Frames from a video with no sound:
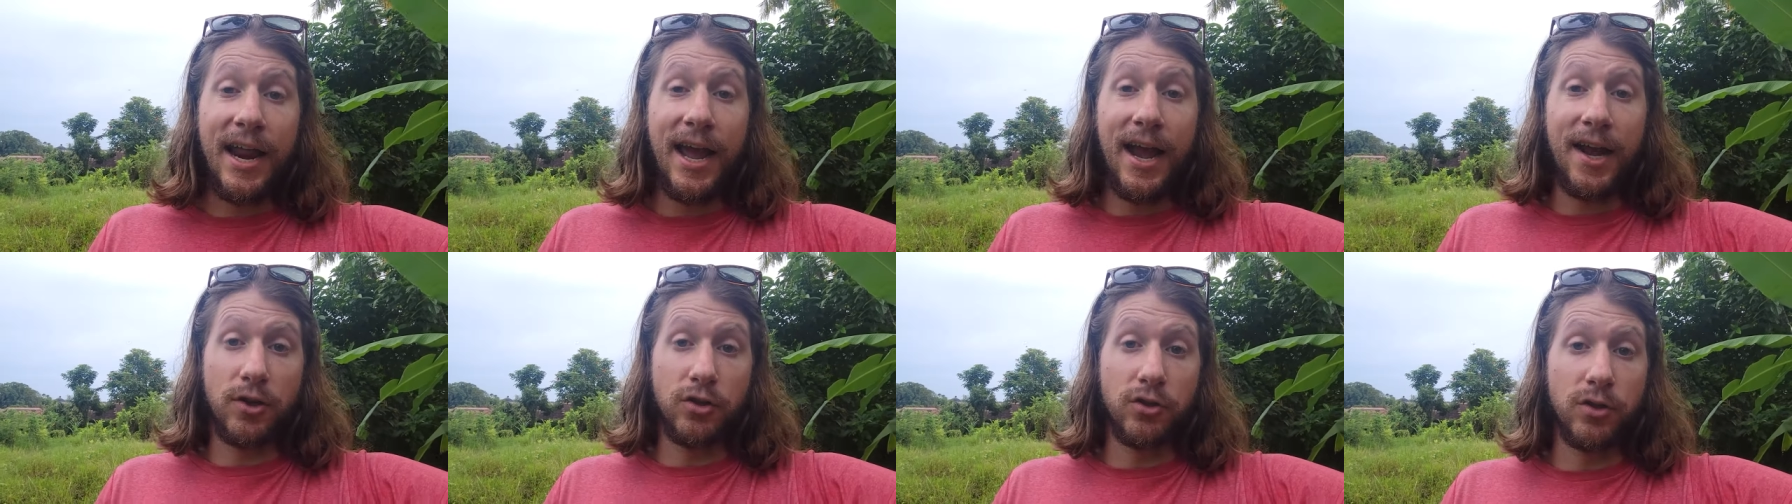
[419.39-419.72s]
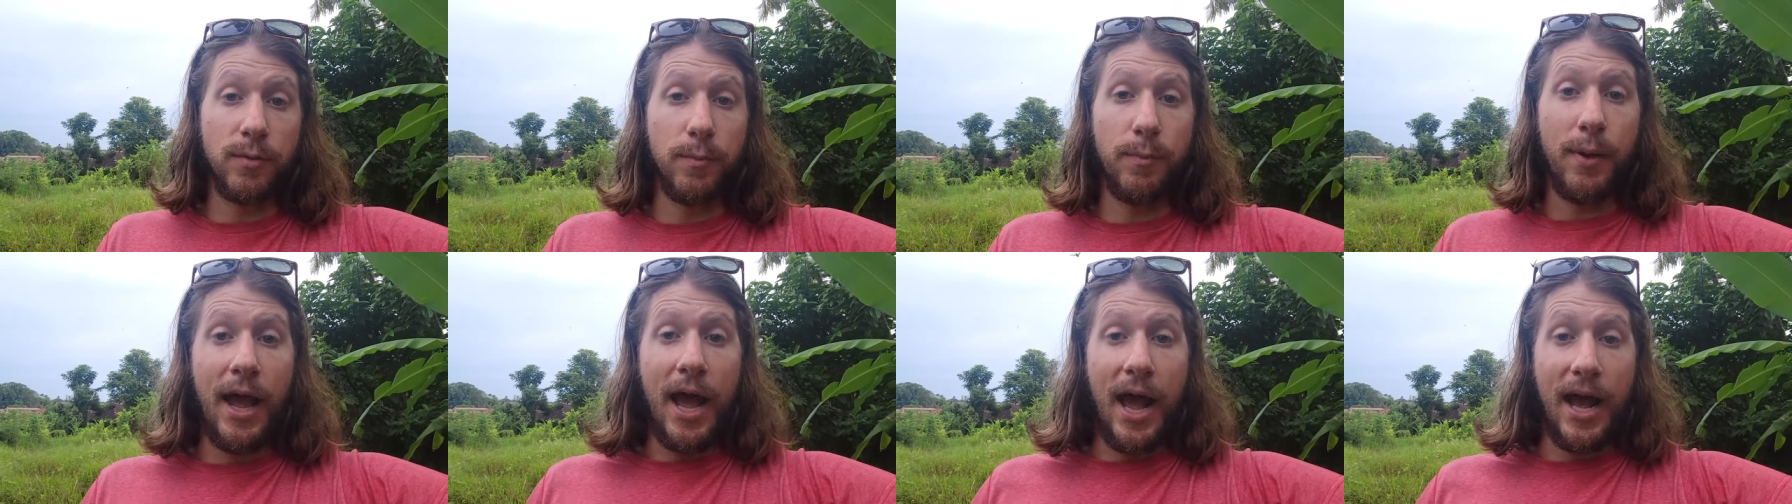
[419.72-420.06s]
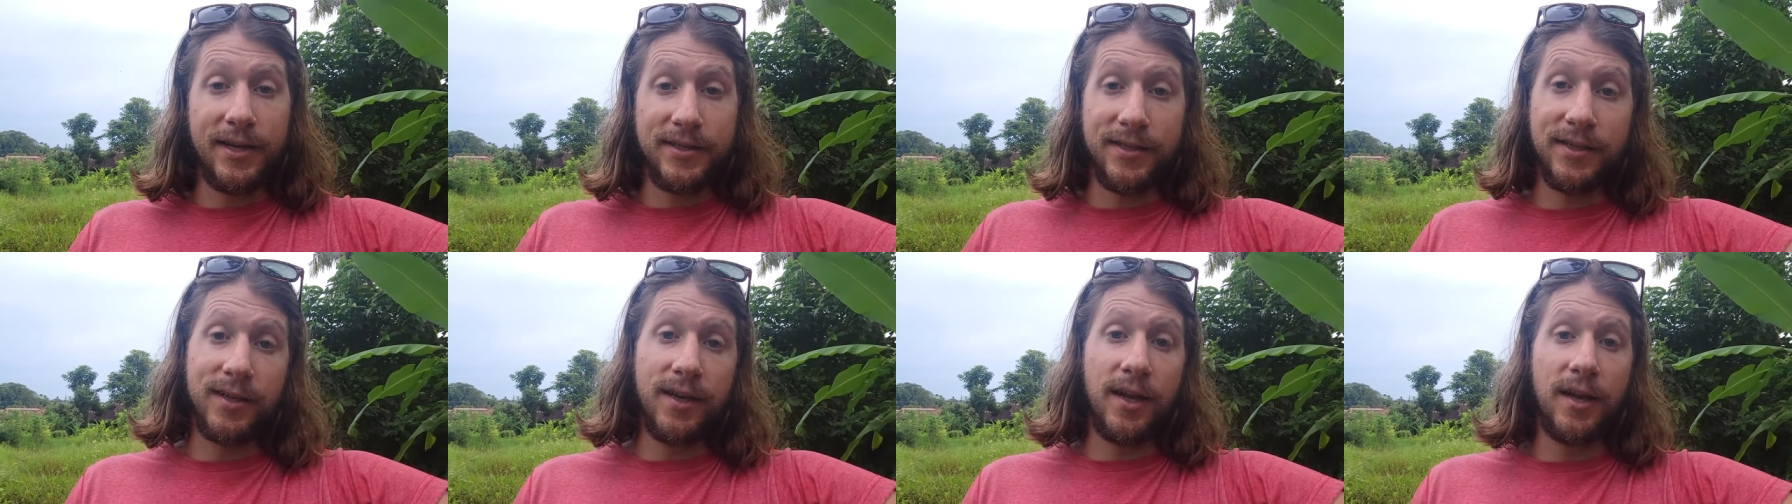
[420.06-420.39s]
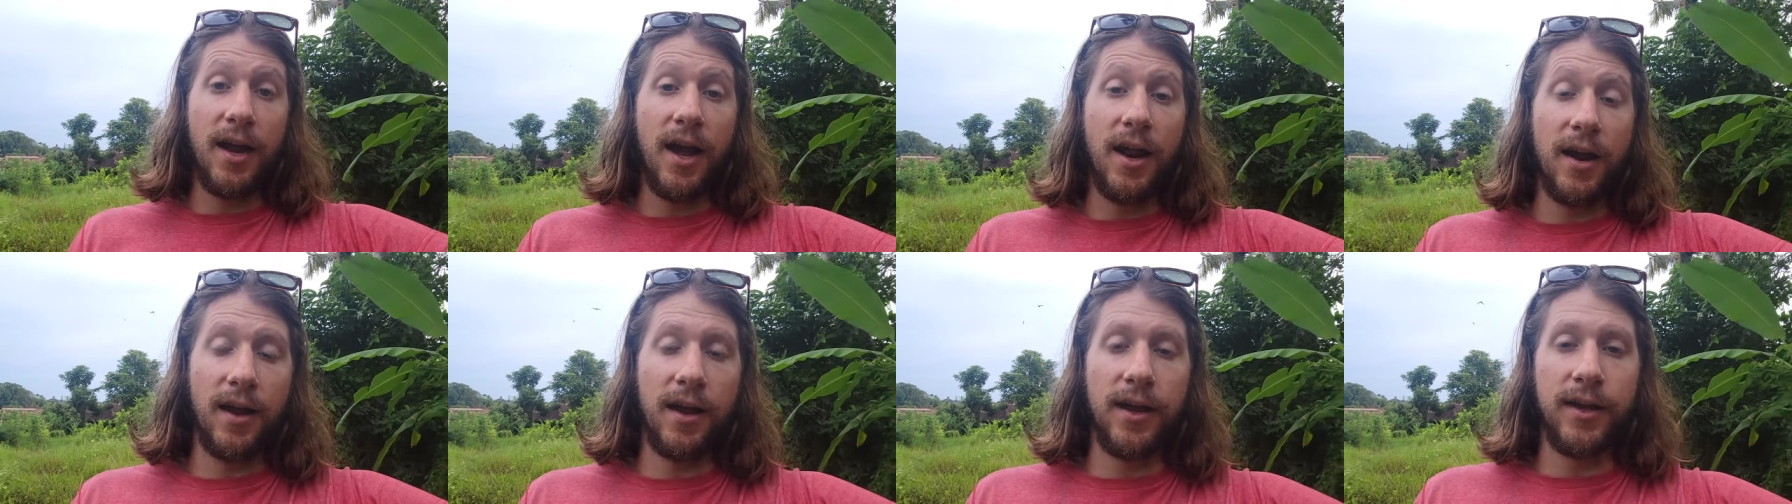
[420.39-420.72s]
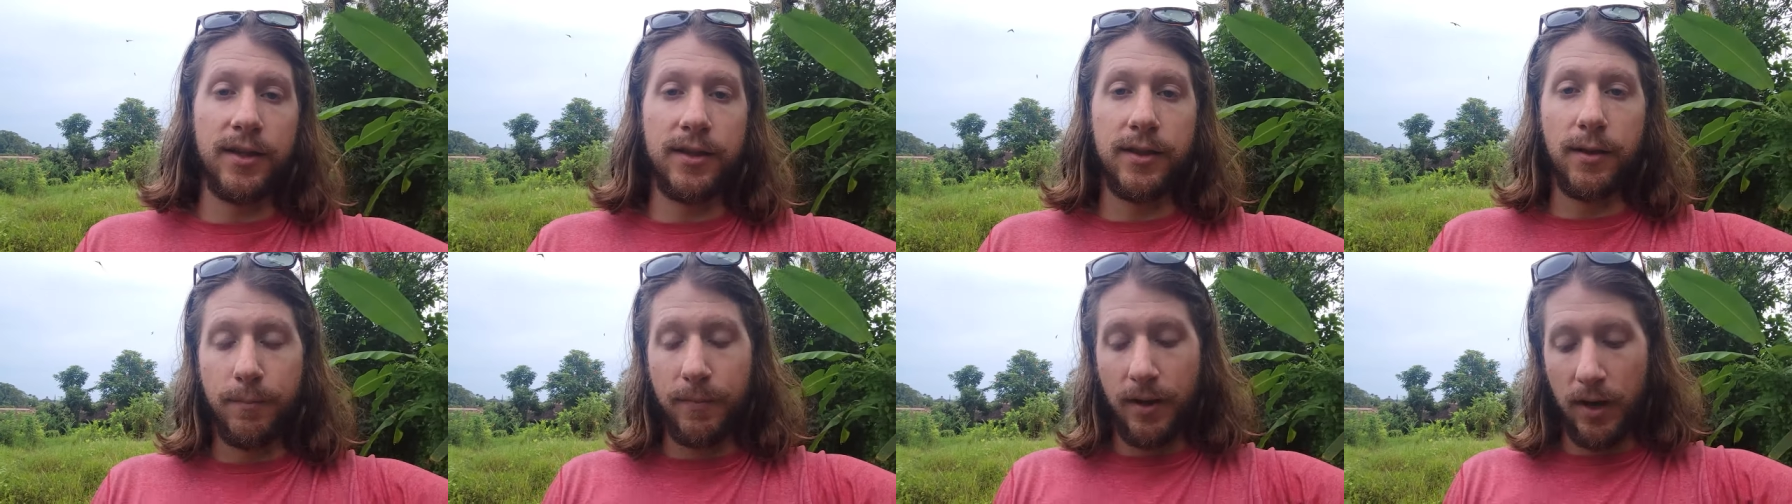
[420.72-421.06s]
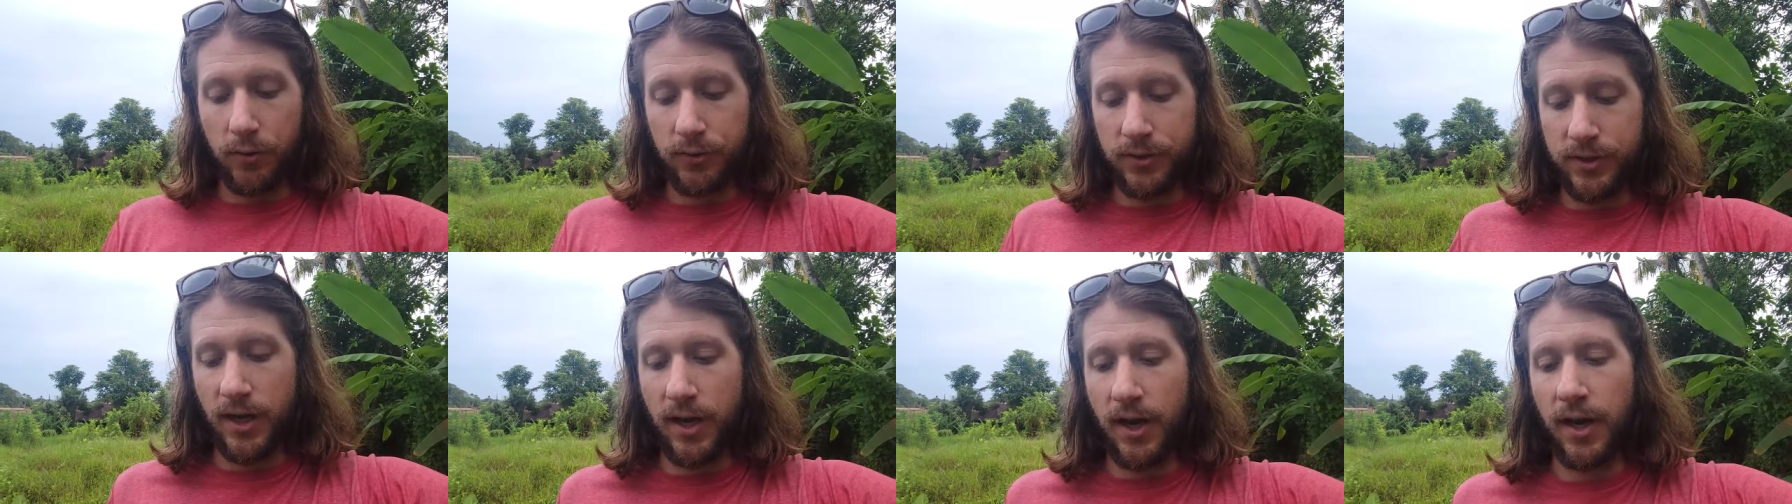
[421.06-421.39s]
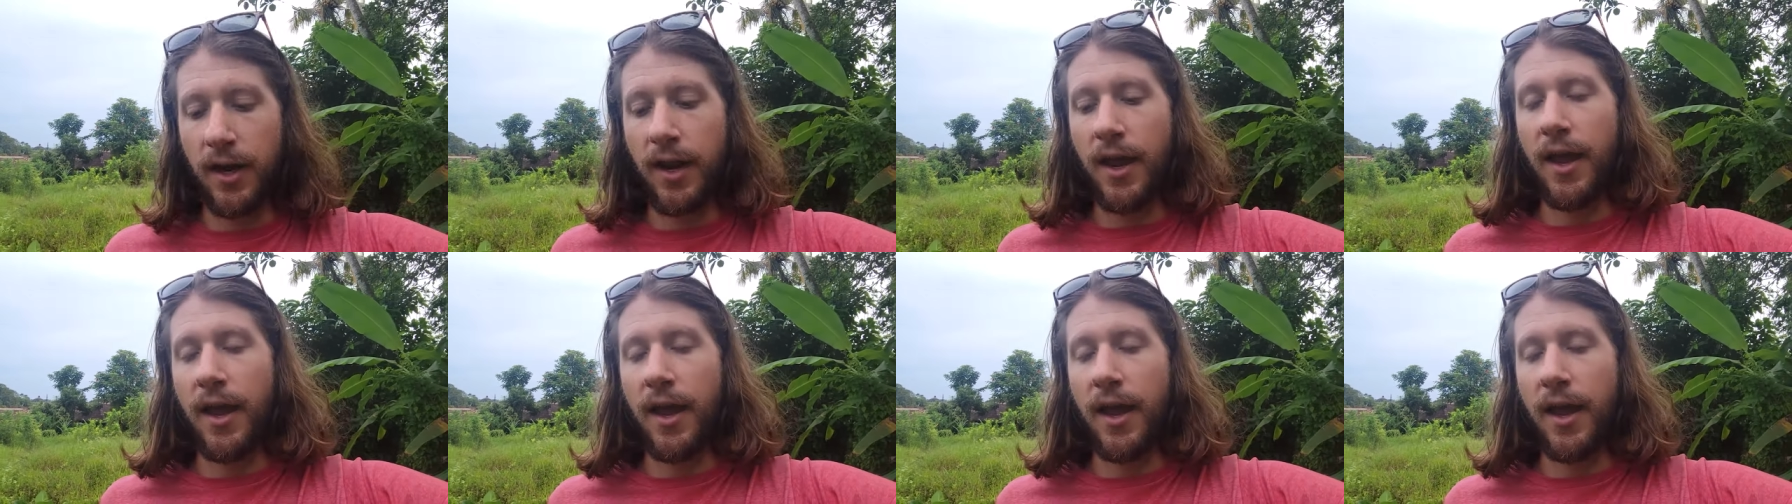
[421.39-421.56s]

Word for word: actually pass and cannot hike the mountain.